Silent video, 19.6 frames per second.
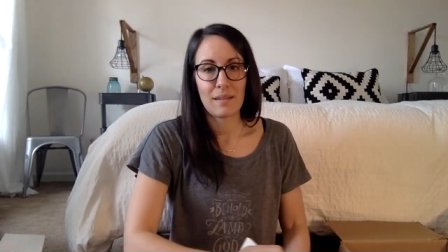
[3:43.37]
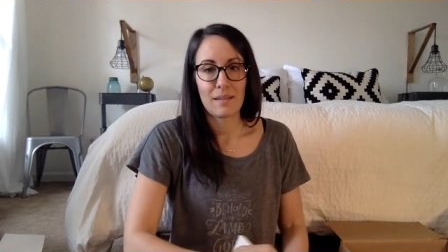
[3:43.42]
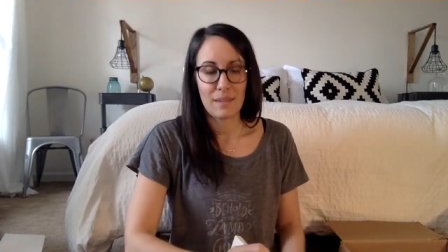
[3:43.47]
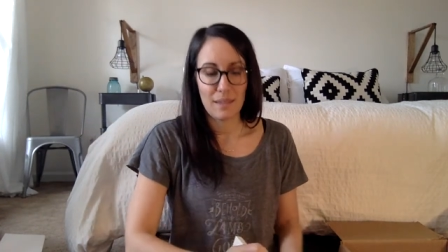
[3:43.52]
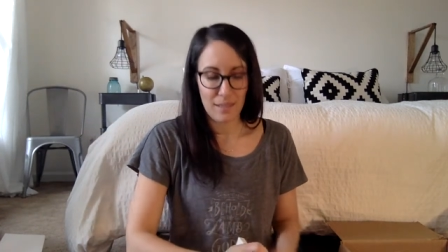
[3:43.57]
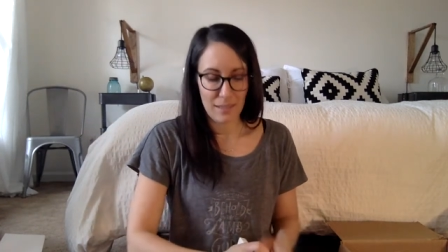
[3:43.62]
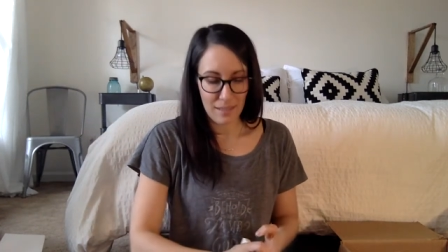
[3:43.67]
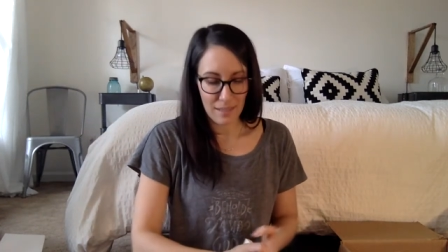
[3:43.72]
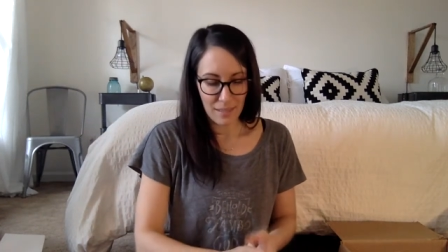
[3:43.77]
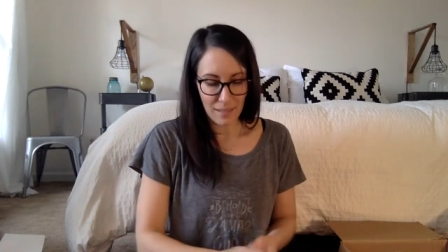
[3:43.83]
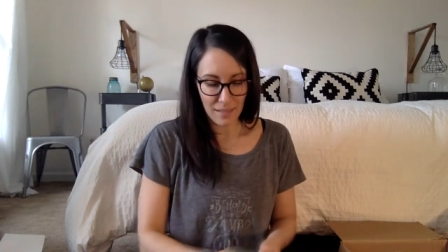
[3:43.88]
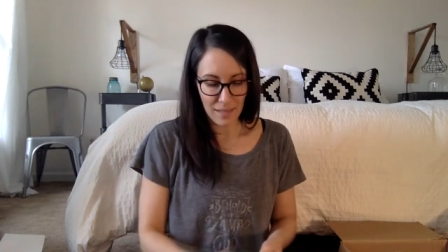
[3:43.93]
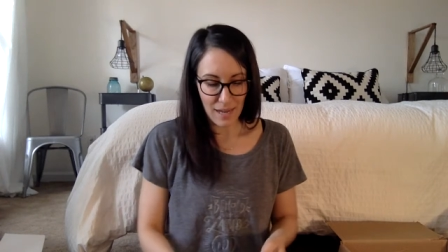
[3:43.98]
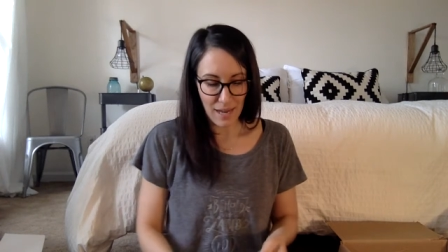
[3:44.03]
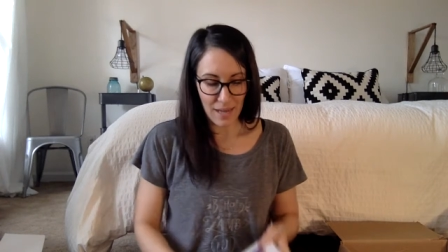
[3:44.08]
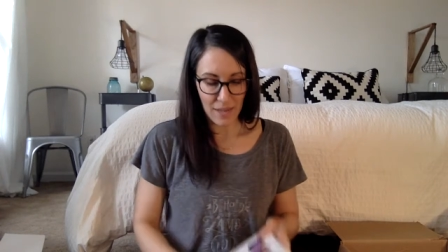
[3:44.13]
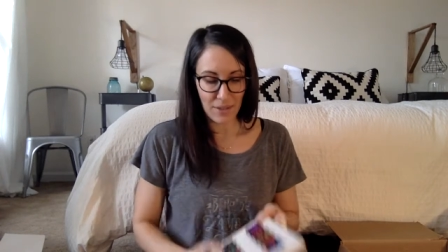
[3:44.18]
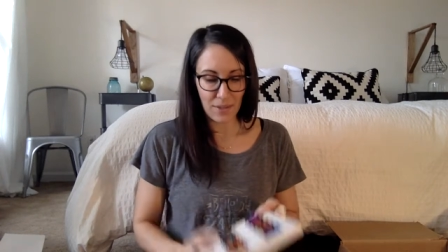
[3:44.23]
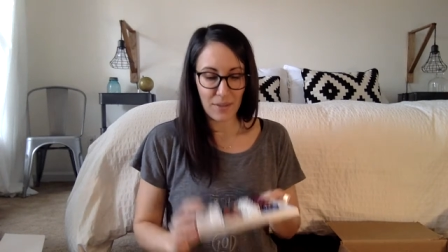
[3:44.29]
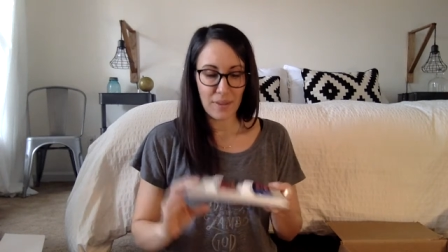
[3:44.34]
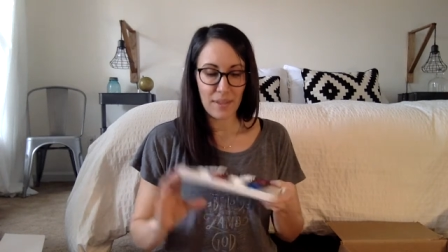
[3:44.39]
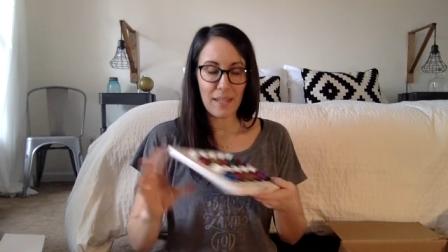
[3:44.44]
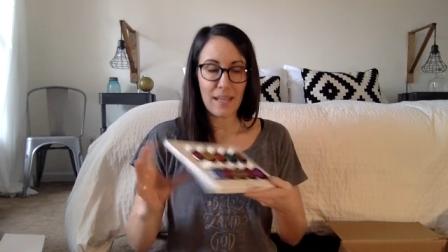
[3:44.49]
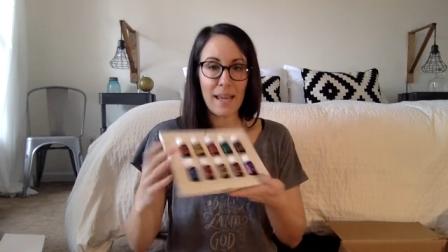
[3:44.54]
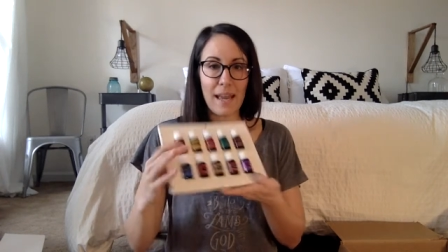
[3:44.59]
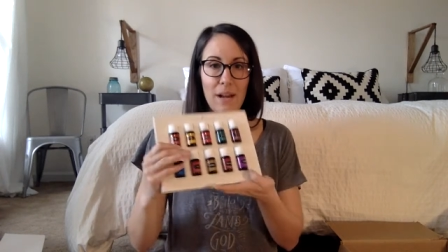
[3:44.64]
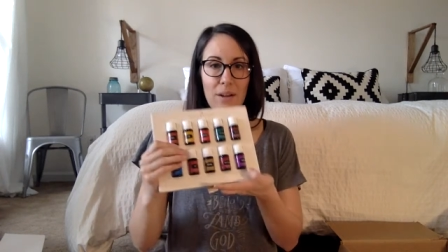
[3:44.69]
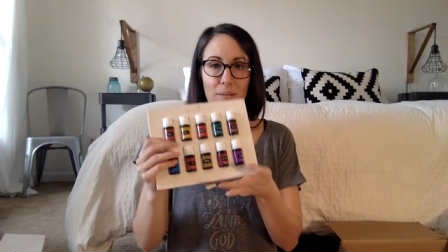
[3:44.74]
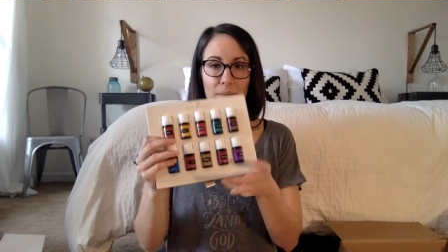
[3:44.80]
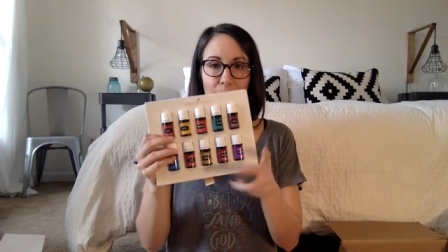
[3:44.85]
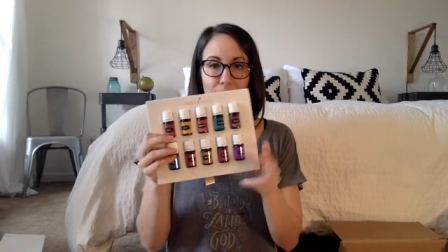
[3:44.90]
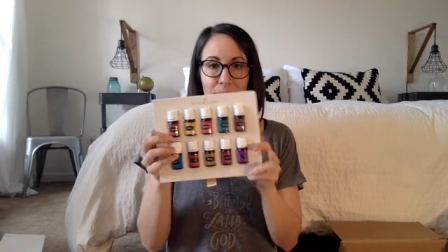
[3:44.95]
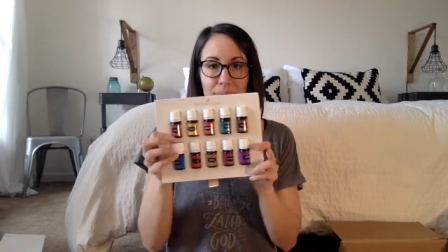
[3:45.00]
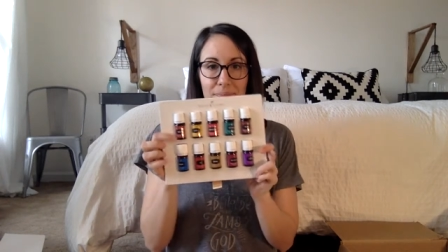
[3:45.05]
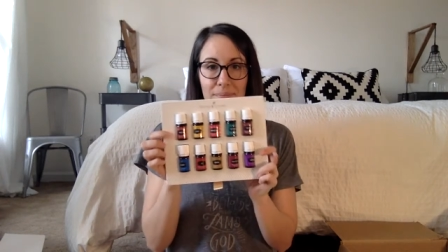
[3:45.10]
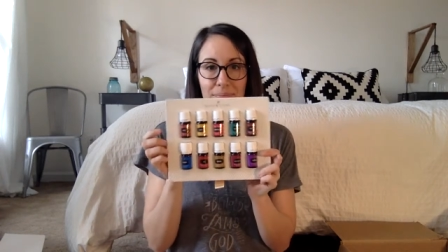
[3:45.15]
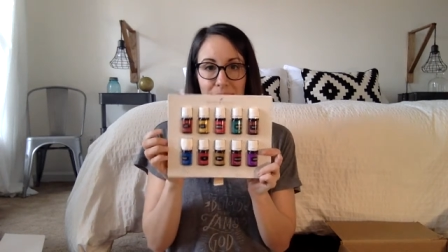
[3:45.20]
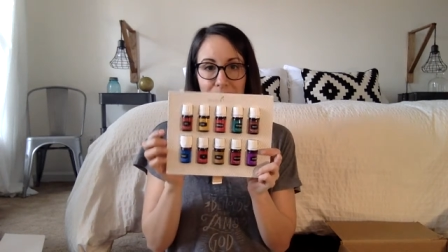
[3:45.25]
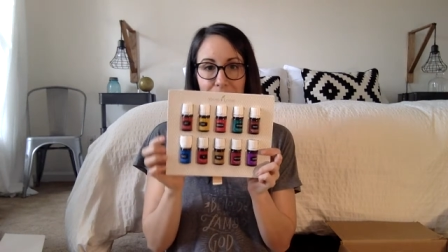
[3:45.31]
this entire thing out
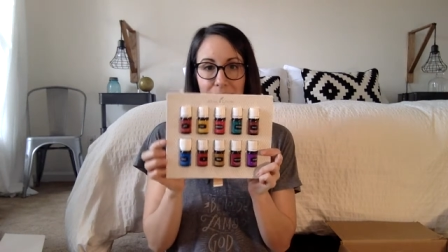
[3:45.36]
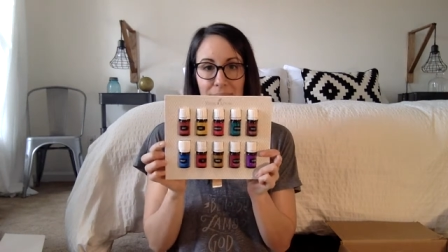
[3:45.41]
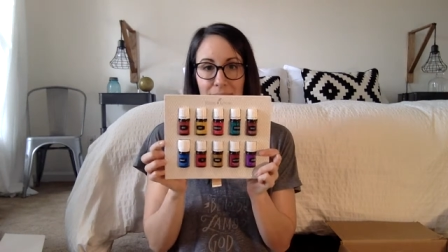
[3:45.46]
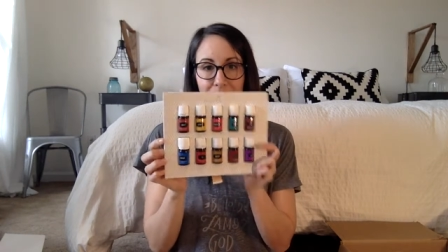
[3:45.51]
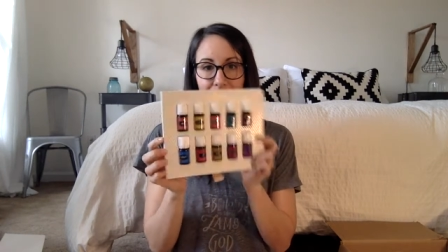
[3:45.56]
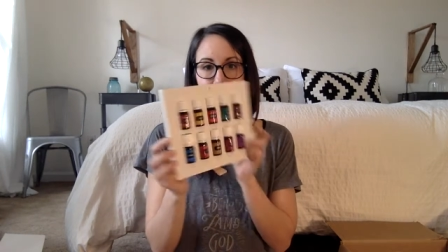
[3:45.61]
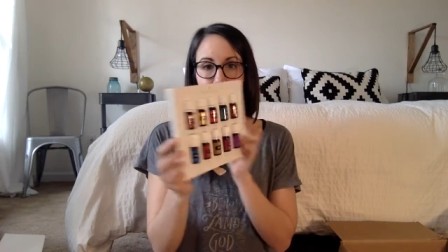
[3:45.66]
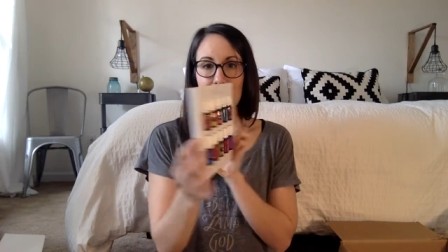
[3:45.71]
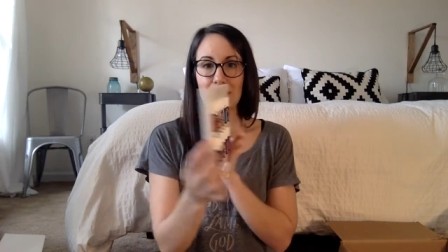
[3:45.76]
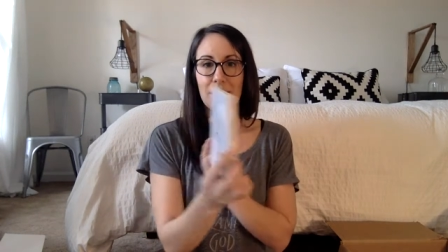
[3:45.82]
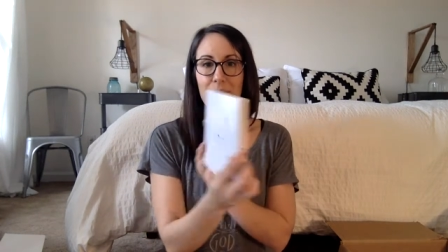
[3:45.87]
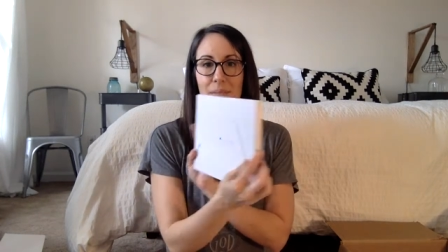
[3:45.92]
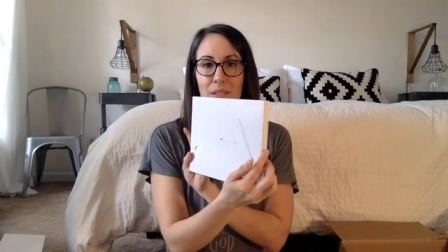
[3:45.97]
see